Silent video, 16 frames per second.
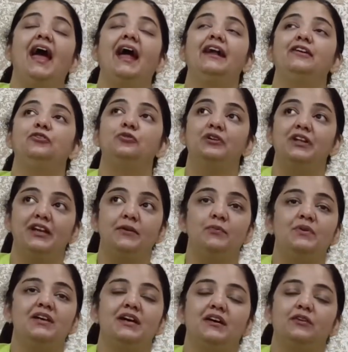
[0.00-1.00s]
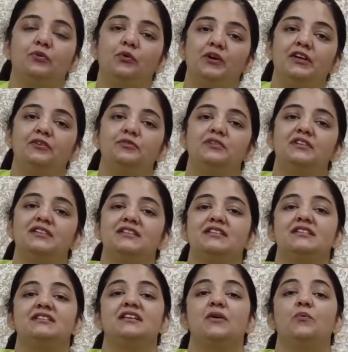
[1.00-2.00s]
and today we are going to
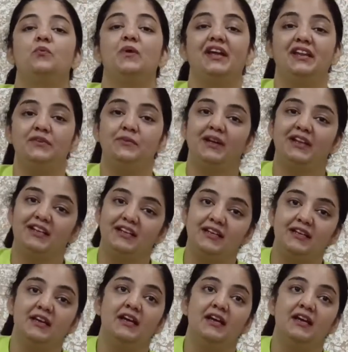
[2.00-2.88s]
discuss a very, very